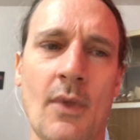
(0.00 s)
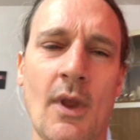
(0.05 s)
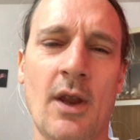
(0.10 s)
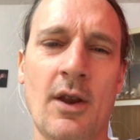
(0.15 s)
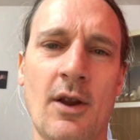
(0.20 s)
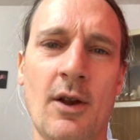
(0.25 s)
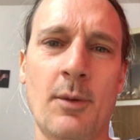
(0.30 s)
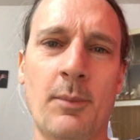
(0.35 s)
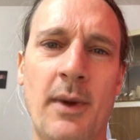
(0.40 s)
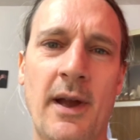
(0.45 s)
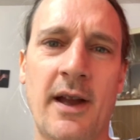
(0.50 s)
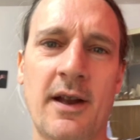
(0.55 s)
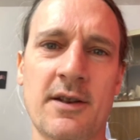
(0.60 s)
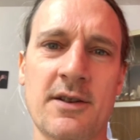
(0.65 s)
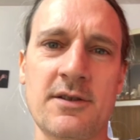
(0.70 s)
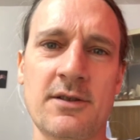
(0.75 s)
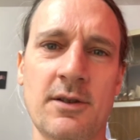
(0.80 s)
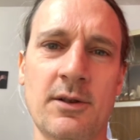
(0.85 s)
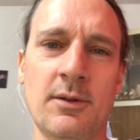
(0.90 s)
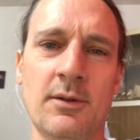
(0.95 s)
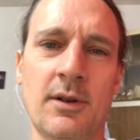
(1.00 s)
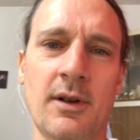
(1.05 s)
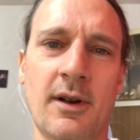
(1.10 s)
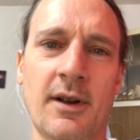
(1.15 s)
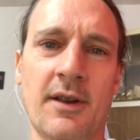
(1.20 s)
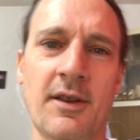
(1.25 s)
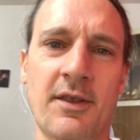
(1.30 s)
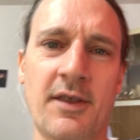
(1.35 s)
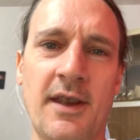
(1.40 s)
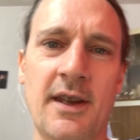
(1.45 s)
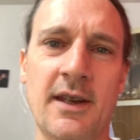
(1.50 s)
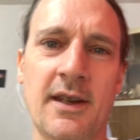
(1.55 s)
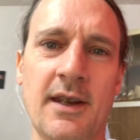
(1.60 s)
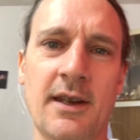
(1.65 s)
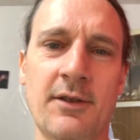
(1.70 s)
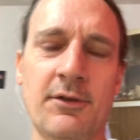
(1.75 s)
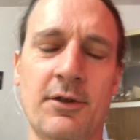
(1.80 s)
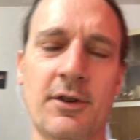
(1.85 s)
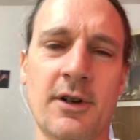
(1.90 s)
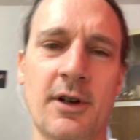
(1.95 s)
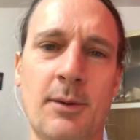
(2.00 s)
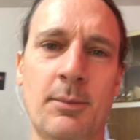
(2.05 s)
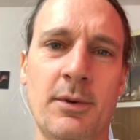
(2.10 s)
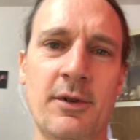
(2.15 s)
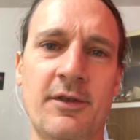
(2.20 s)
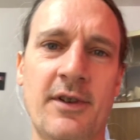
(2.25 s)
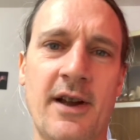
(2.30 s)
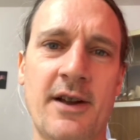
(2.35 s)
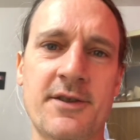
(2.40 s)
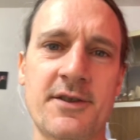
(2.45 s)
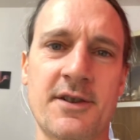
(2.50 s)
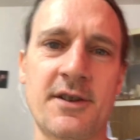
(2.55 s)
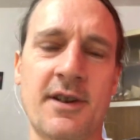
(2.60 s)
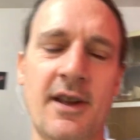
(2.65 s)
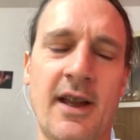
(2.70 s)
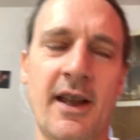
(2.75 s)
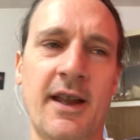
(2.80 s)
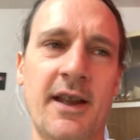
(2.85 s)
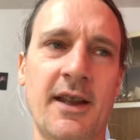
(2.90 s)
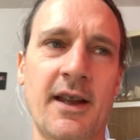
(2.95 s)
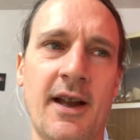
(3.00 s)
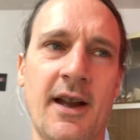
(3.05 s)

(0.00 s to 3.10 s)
go back to like thinking for a couple of hours a day